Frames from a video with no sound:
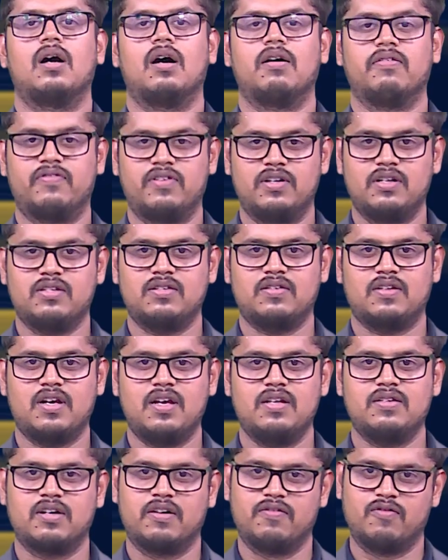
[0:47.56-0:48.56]
Our first
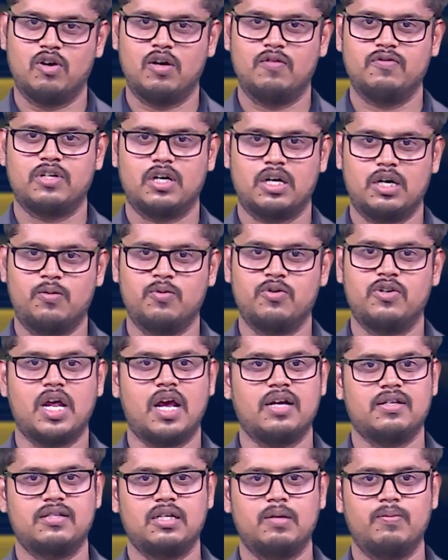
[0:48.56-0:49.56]
case revolves around
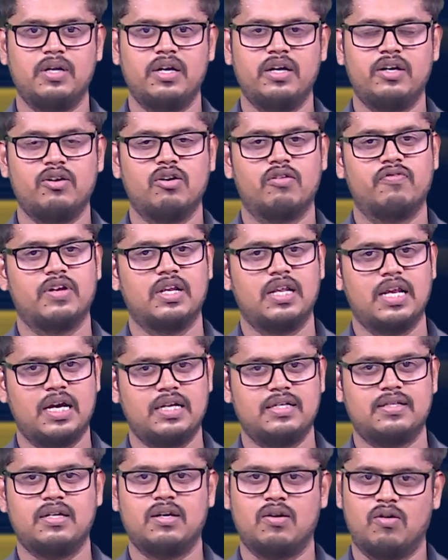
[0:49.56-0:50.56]
taxability of a
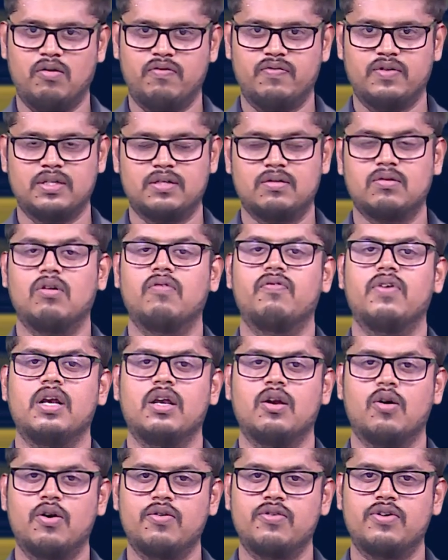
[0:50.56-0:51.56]
license office of a
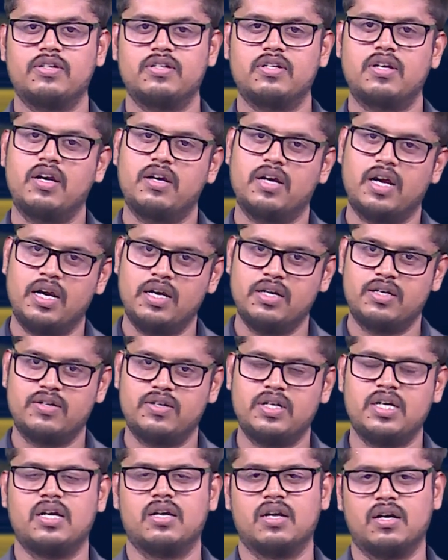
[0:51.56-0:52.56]
non-resident
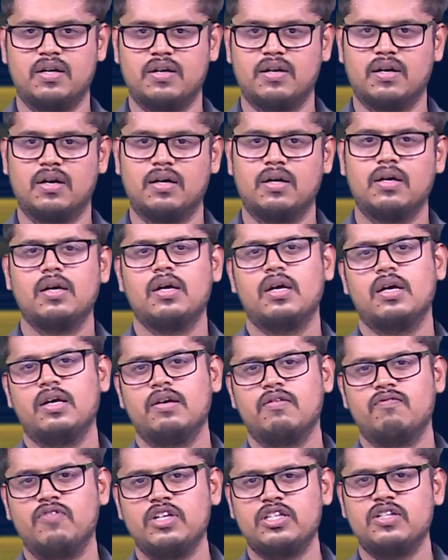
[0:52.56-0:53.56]
entity in India
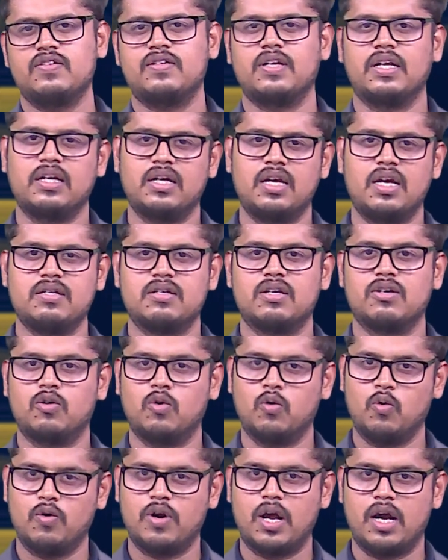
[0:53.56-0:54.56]
which is engaged in
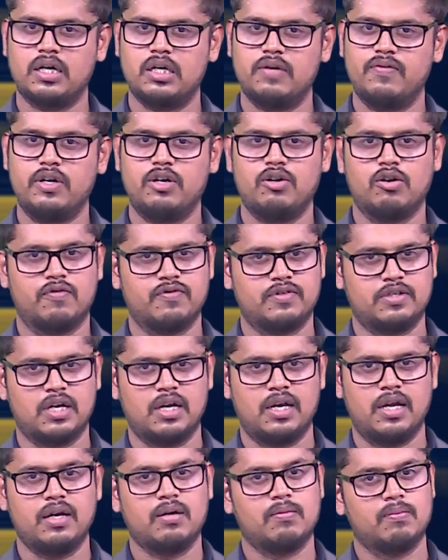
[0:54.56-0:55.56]
core activity of
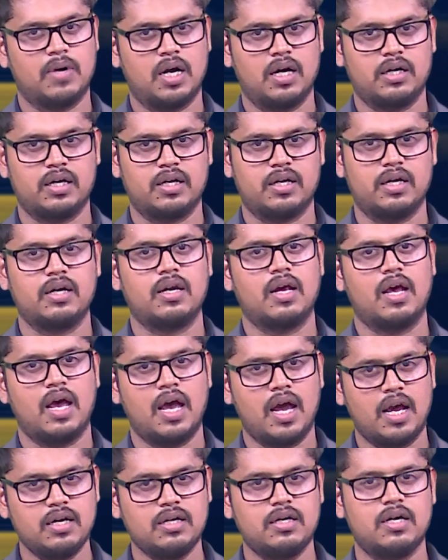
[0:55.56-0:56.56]
selling, marketing
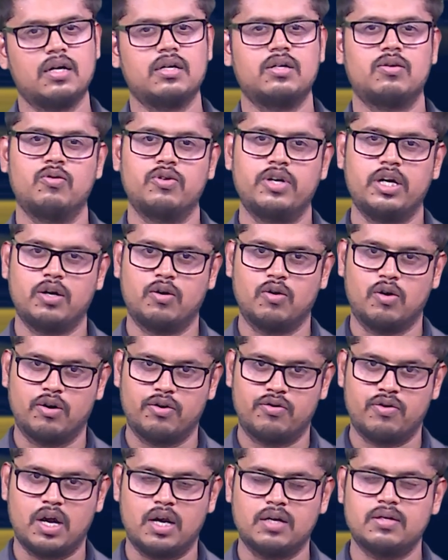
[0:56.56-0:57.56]
and concluding
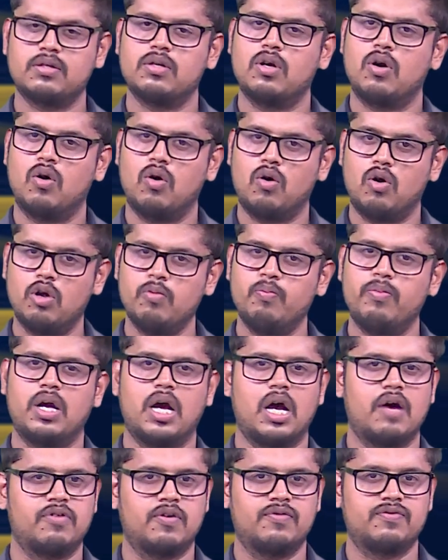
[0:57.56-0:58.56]
contracts on
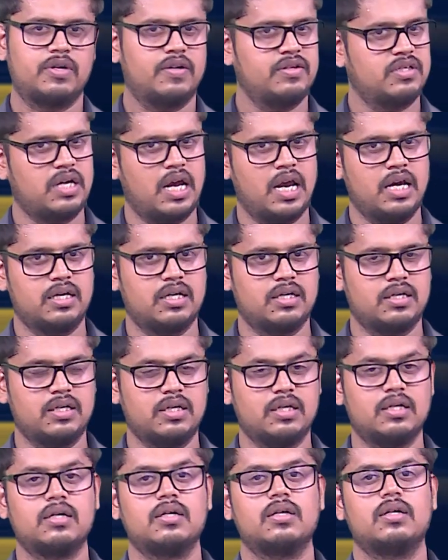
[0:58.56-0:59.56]
behalf of such entity.